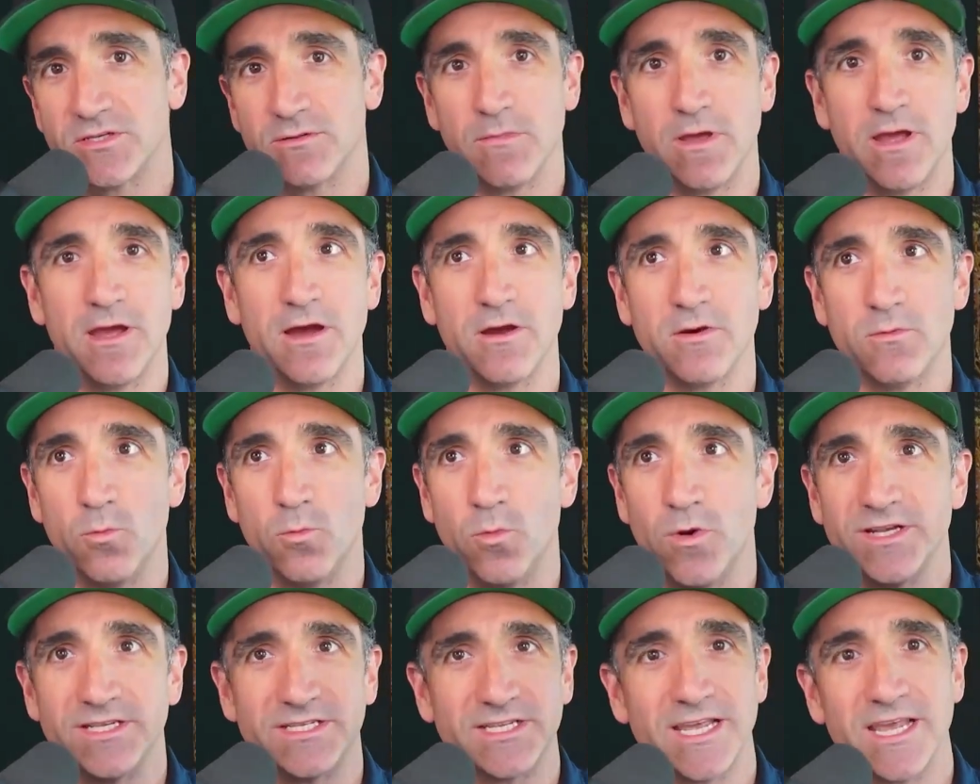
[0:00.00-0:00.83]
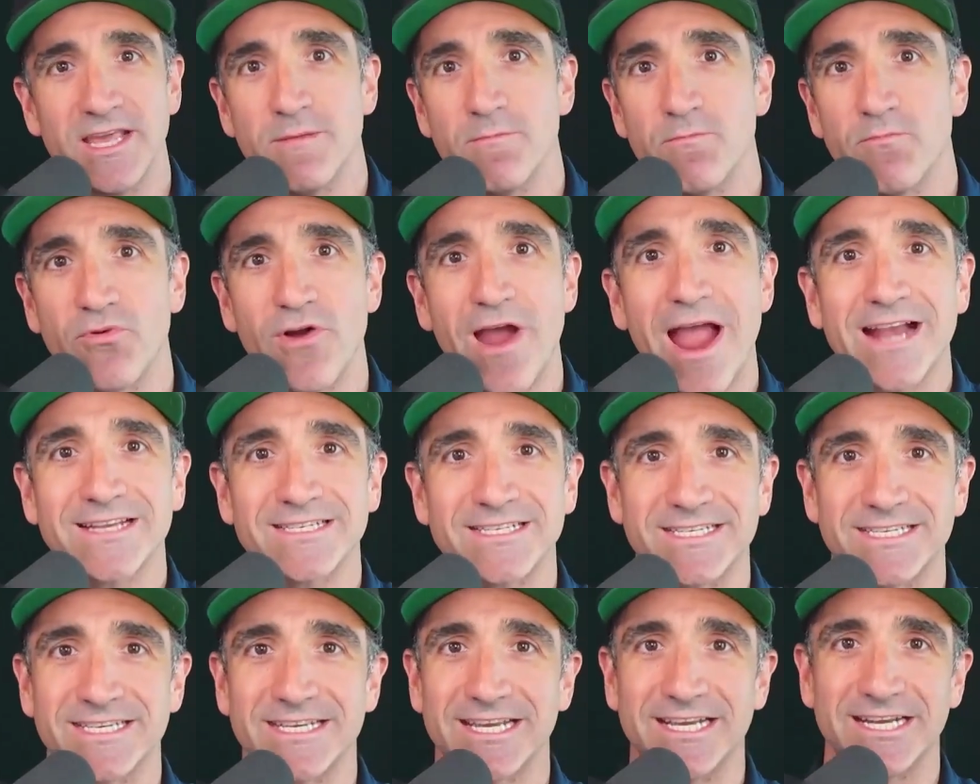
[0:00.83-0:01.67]
went to him
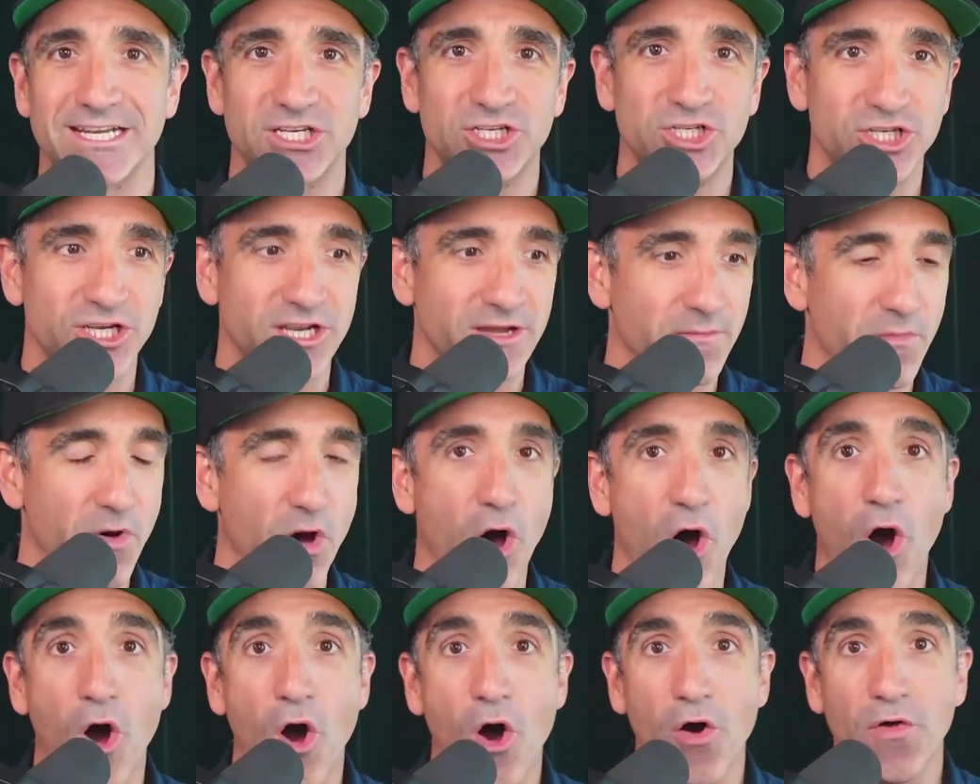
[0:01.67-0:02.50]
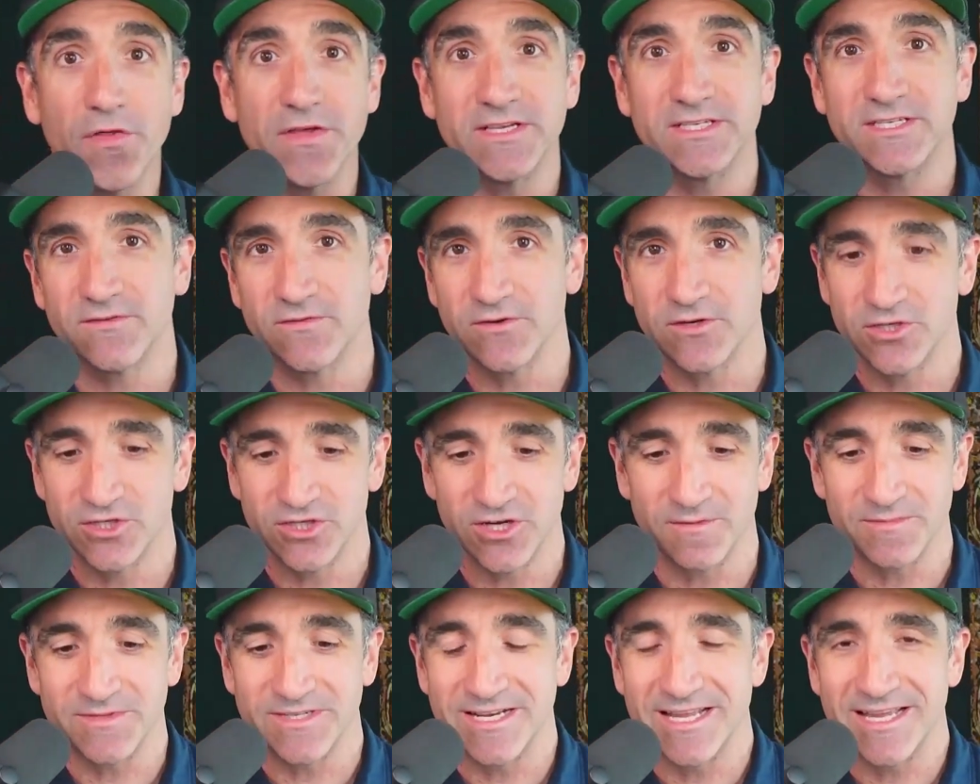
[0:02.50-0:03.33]
practicing in a gym, all these different
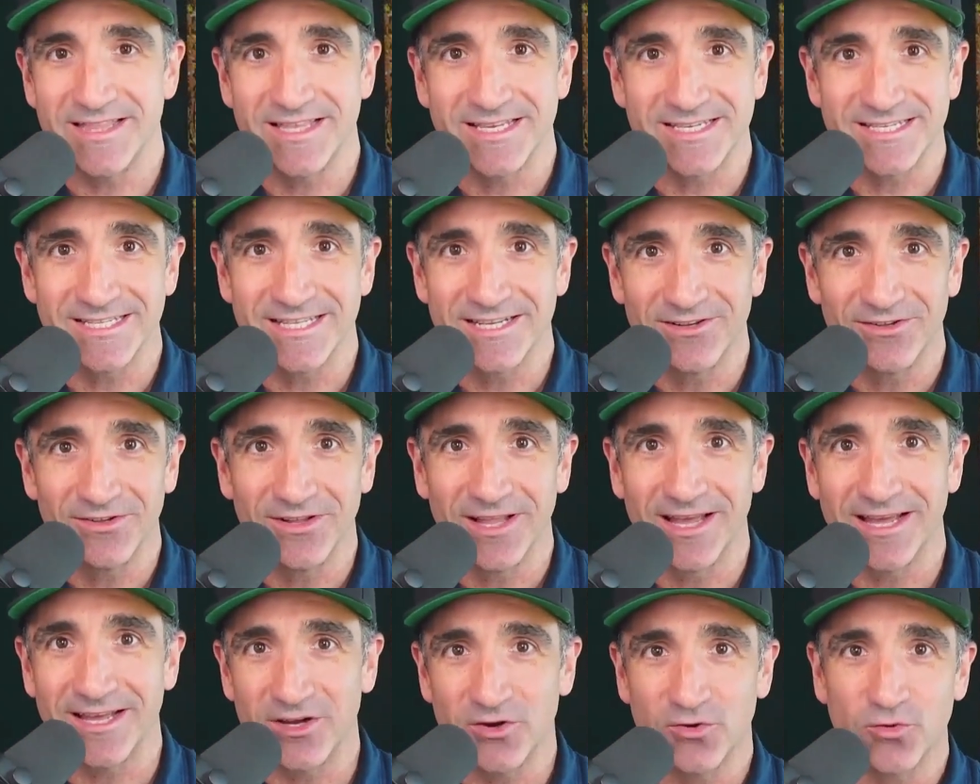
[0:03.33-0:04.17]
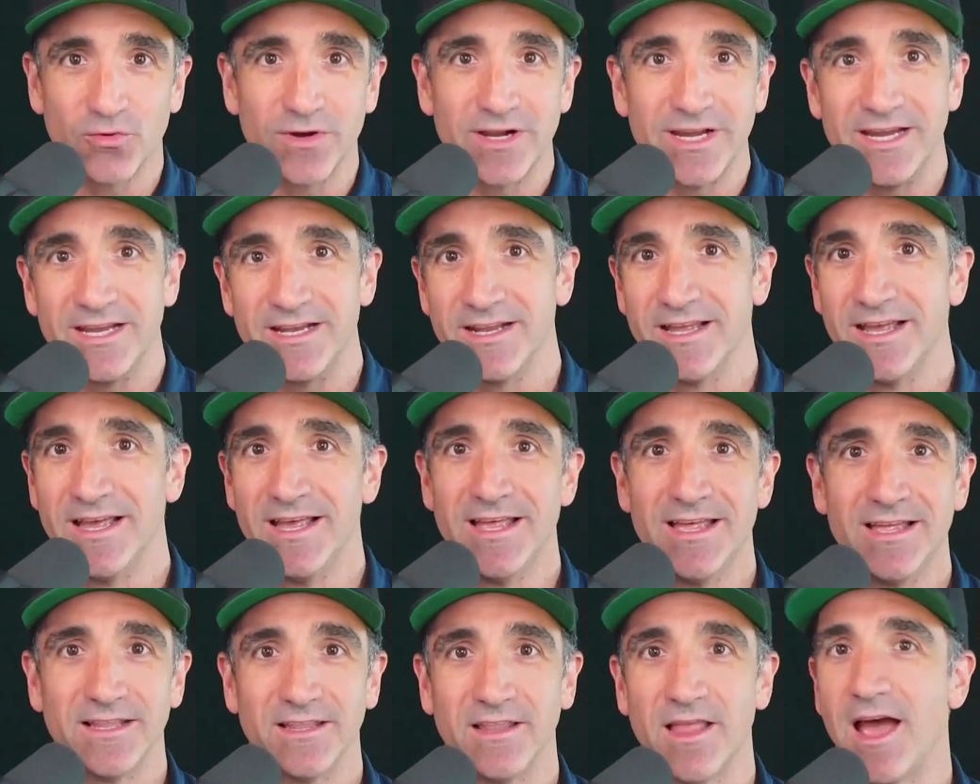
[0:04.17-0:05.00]
jumps. And he had this little like green
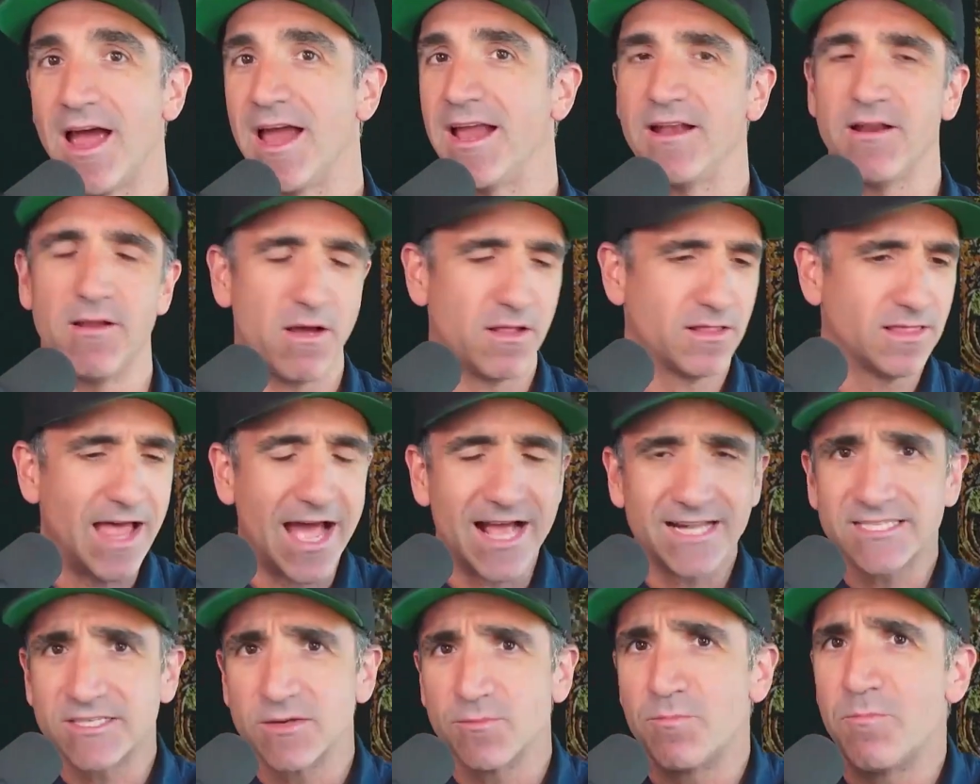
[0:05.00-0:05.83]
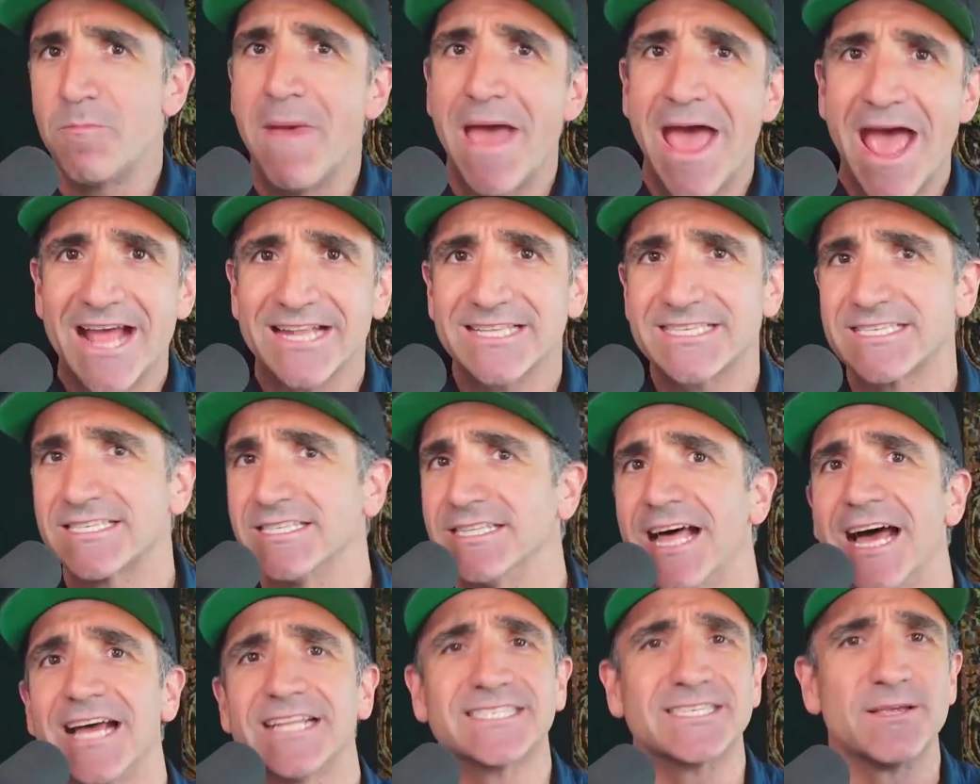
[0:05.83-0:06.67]
line, lots of mats,
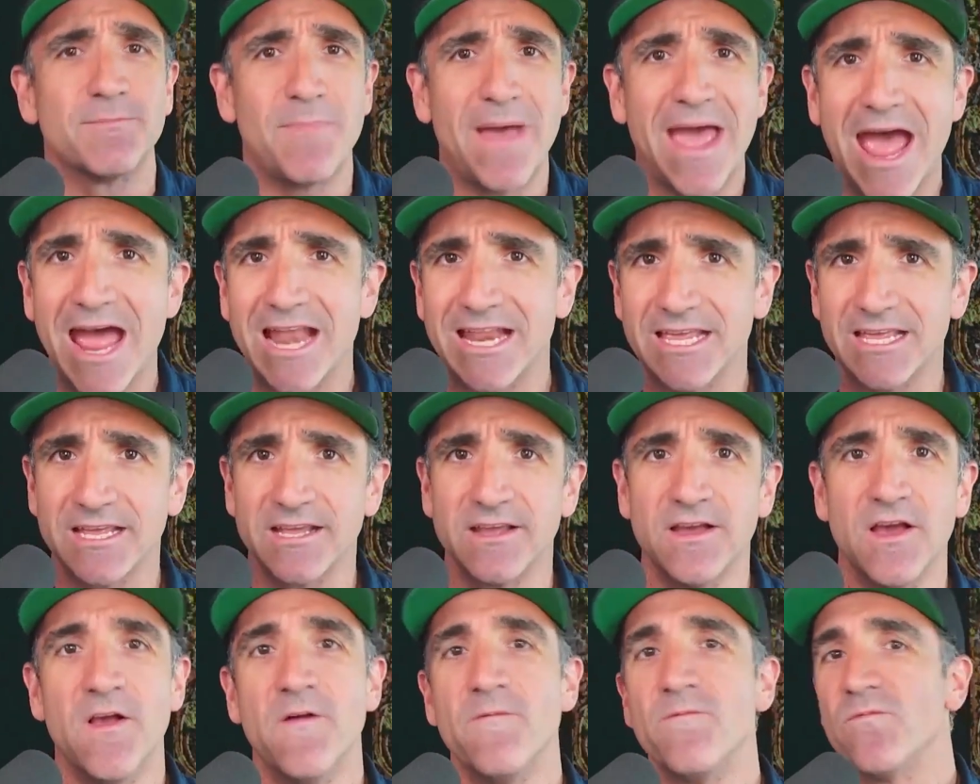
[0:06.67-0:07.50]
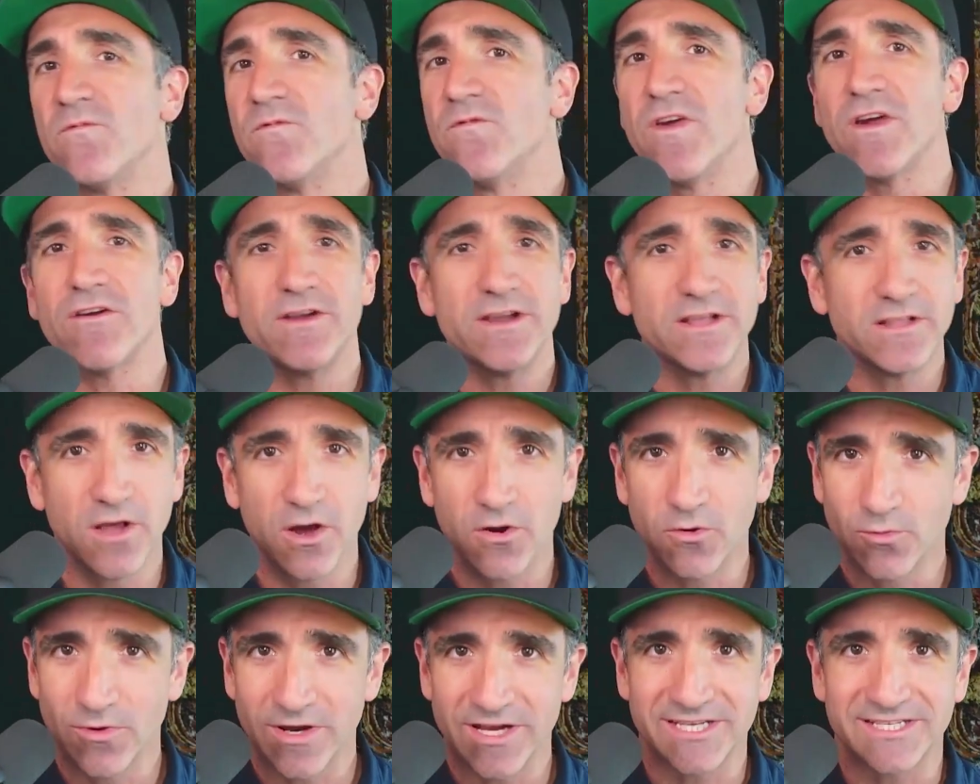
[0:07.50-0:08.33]
lots of padding, very low
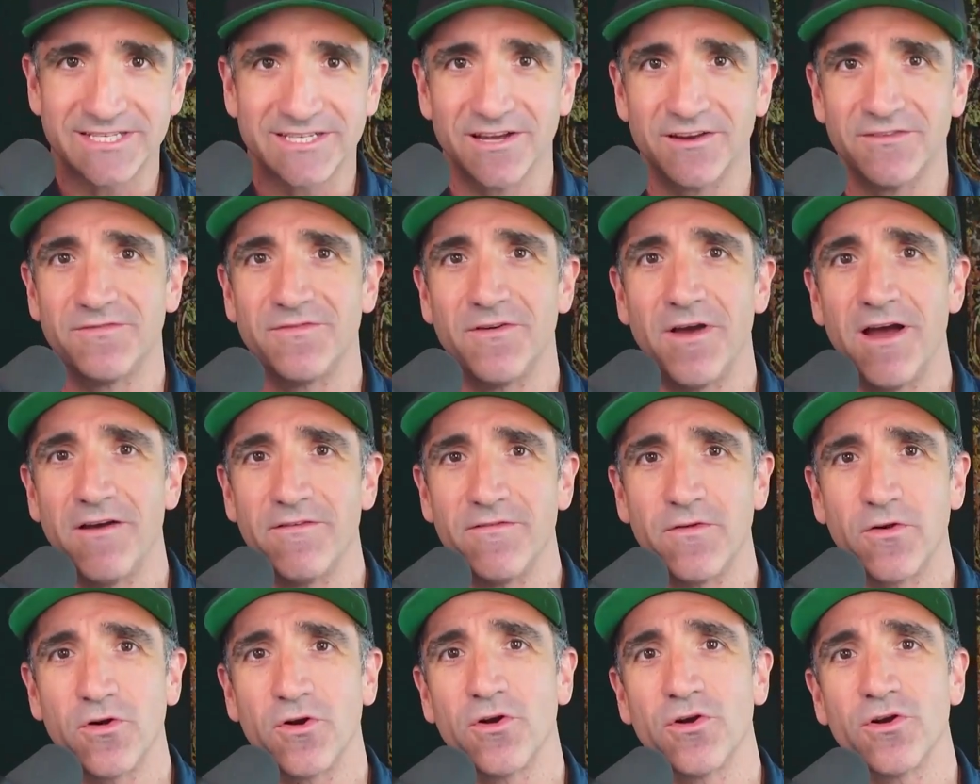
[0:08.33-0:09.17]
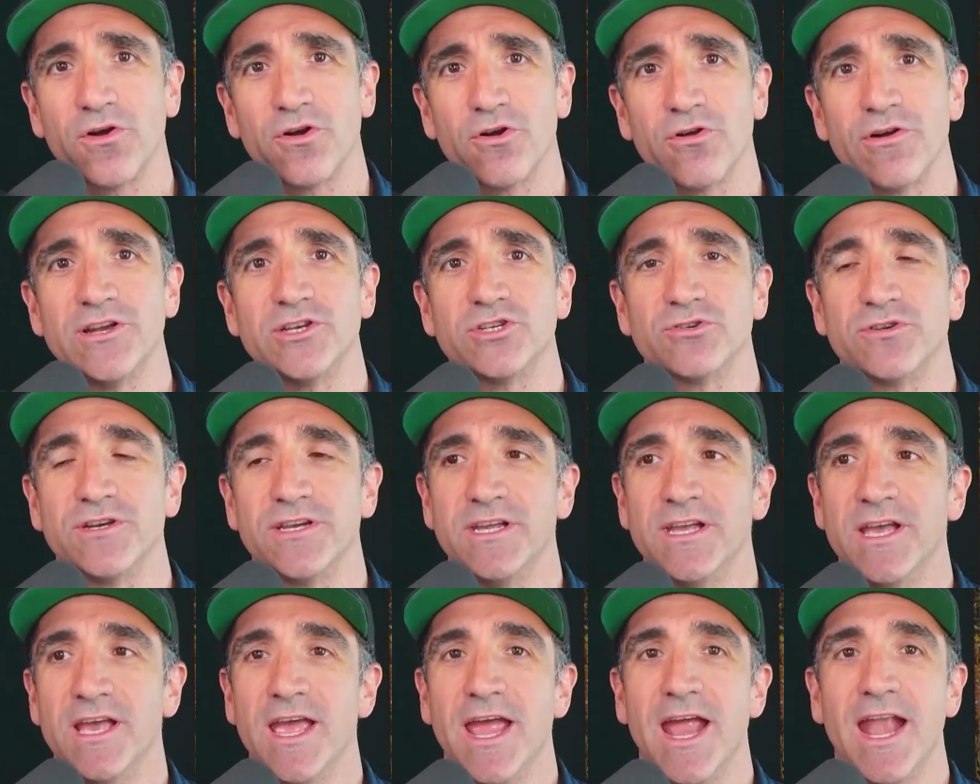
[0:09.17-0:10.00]
risk of hurt or injury.